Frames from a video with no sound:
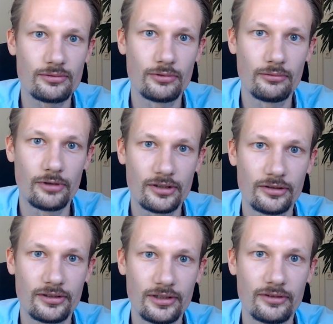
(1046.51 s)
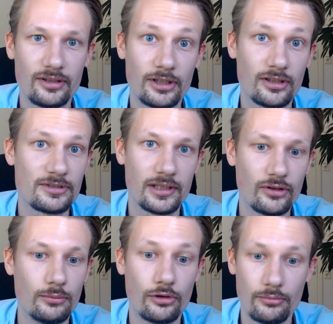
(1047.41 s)
where connectivity becomes
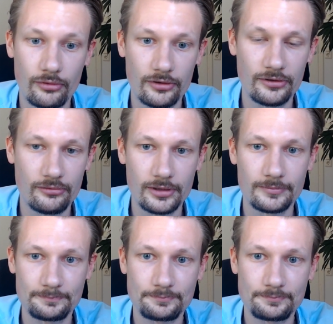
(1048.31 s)
ever more important, really.